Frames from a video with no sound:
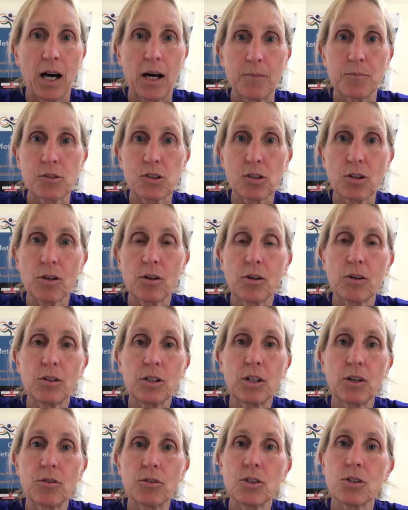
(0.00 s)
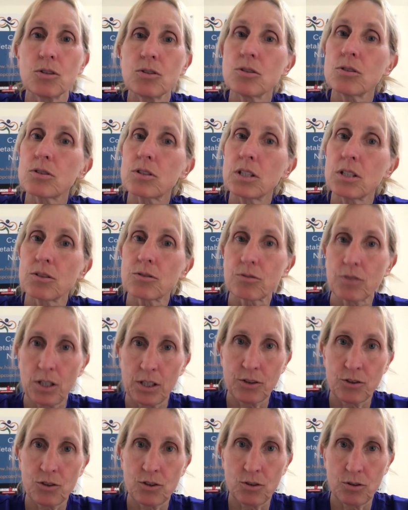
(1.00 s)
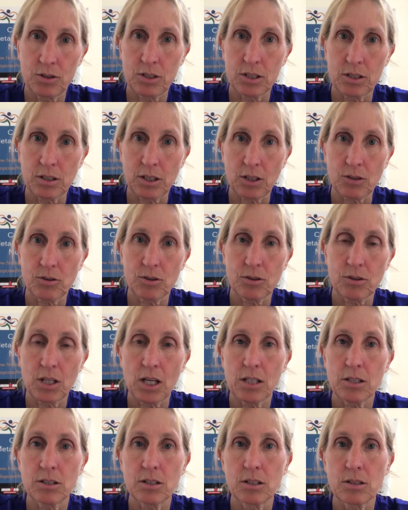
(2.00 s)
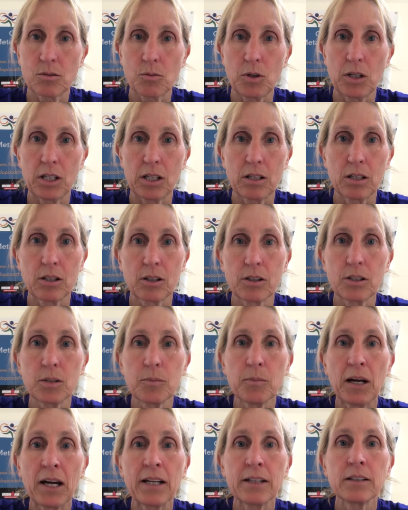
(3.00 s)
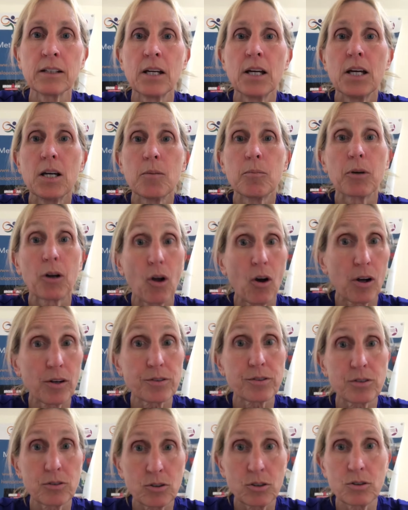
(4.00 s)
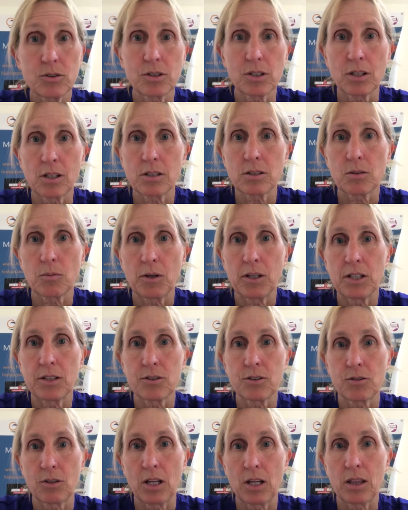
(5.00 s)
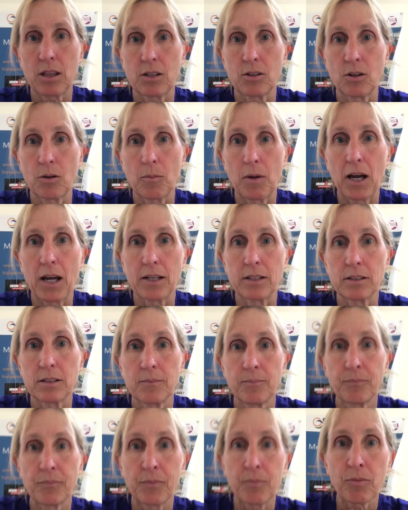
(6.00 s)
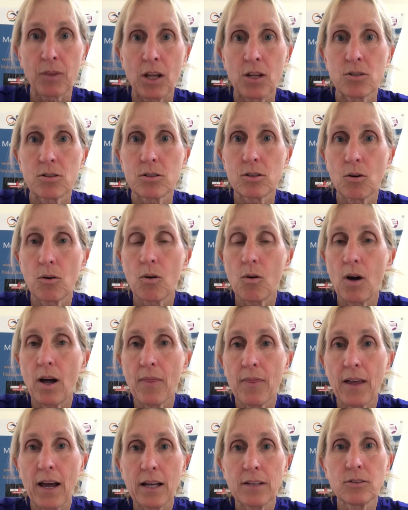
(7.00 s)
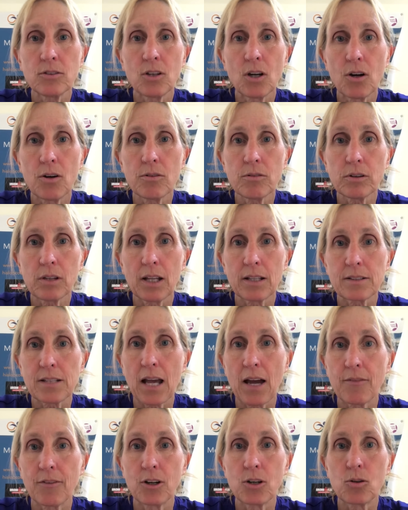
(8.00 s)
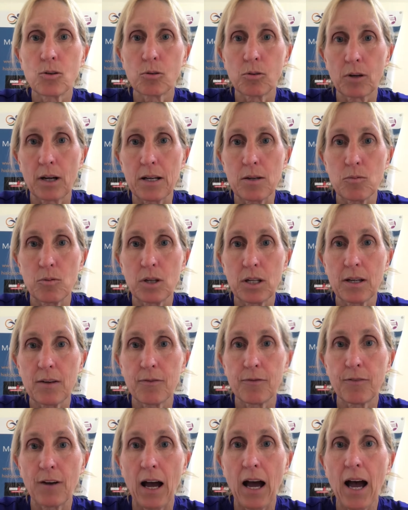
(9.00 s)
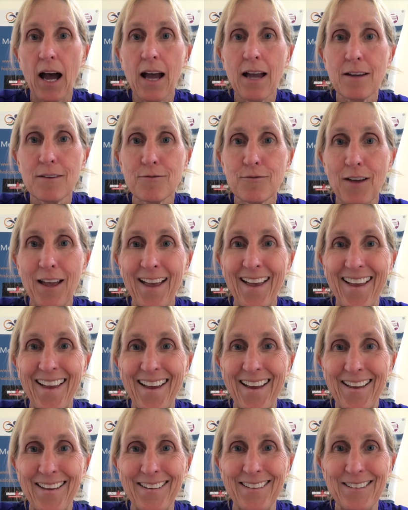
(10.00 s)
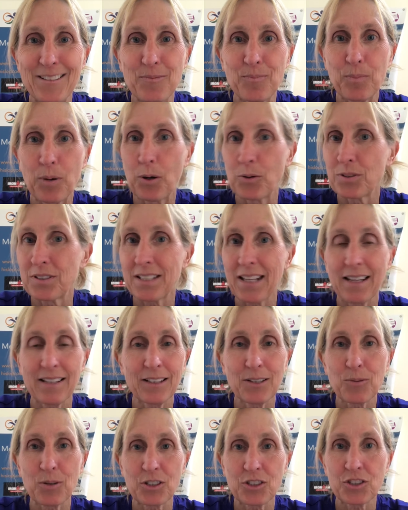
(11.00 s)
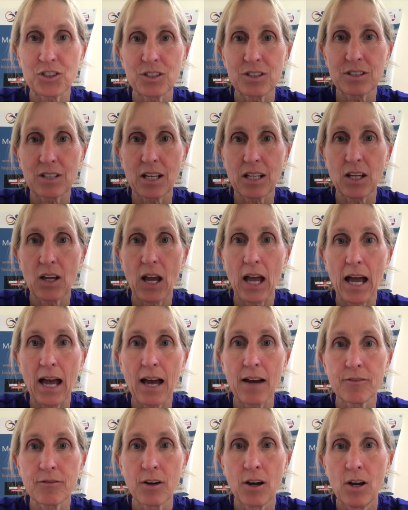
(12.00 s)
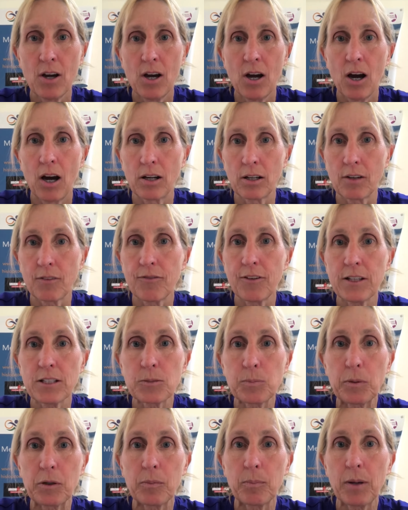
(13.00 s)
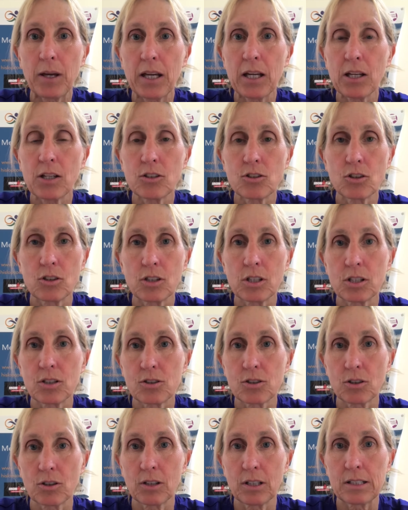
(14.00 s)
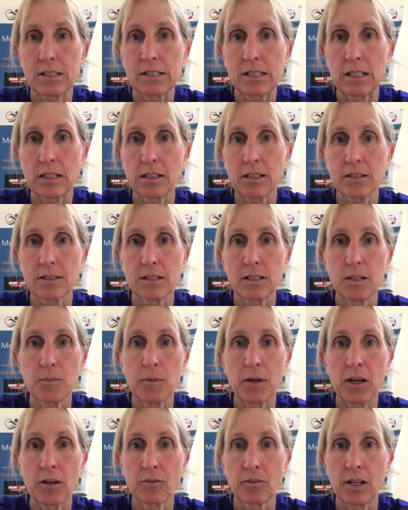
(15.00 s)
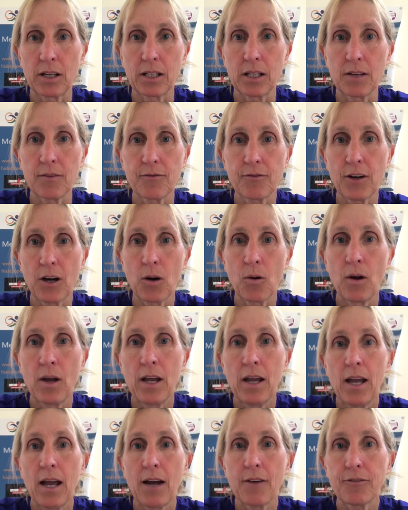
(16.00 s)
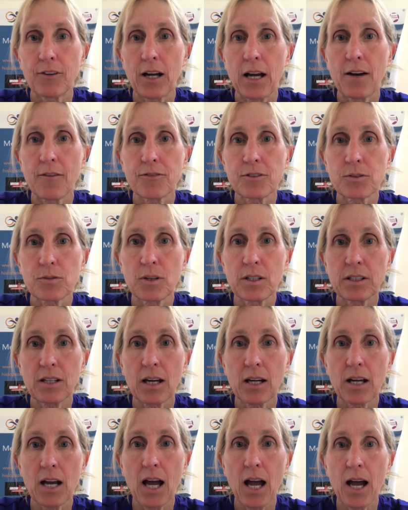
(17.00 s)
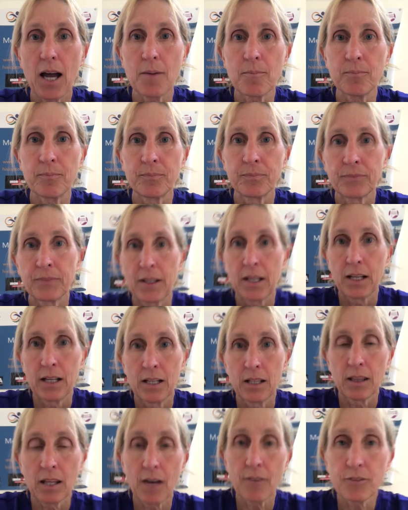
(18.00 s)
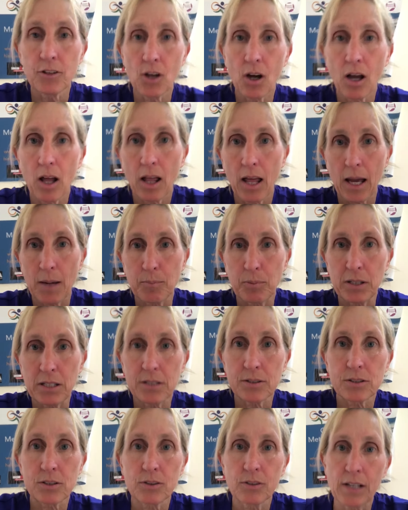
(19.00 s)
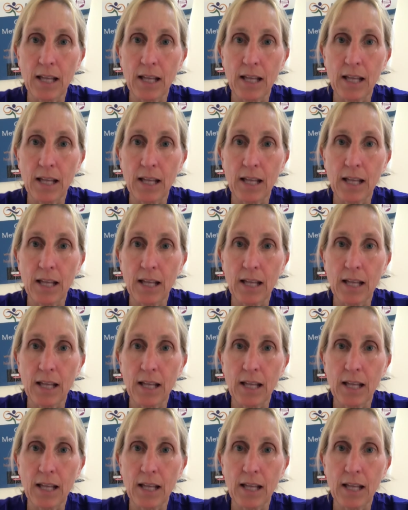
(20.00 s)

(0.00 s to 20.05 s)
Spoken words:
So, use these runs, use this exercise as a way to clear your mind, but also use it as a way to strengthen your mind. So on that note, let's have a great week 5 and post any questions that you have on our Facebook page, or you can certainly send us an email, runninginfo@freihofersrun.com. Love you all. Happy Easter and